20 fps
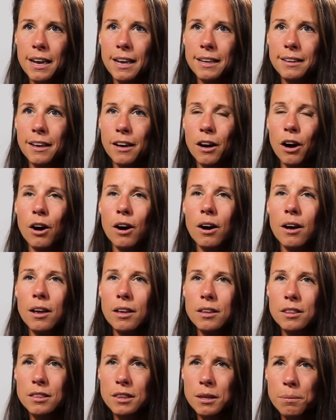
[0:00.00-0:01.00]
they are
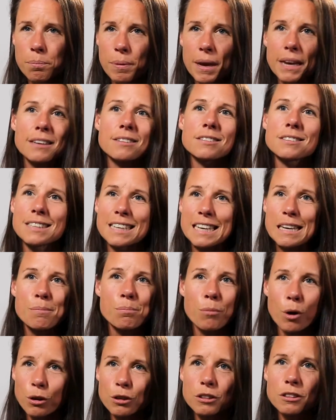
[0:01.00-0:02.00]
the biggest
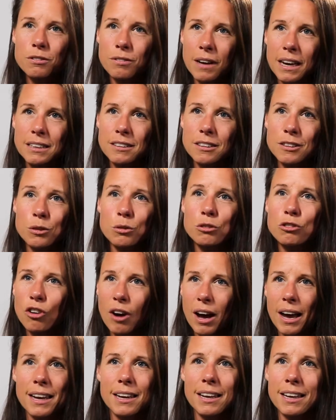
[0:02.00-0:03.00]
demotivated to
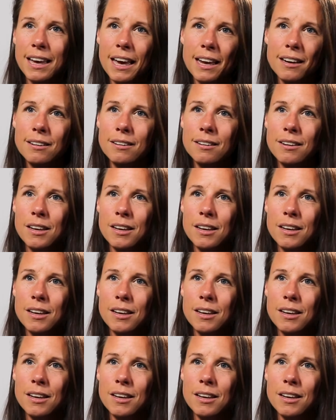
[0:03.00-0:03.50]
try it again.